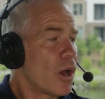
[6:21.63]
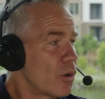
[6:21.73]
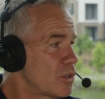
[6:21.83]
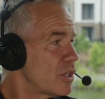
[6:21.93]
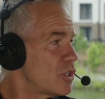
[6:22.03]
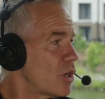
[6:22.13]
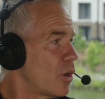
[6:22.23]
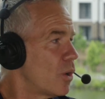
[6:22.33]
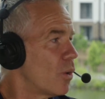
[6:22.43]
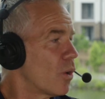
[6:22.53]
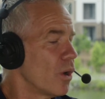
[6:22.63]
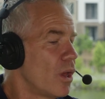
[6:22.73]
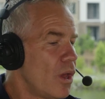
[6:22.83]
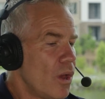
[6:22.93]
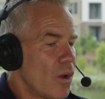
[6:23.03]
host a show or
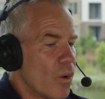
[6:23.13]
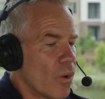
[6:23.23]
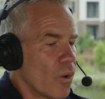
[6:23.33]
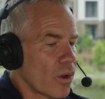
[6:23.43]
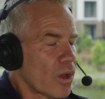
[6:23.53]
or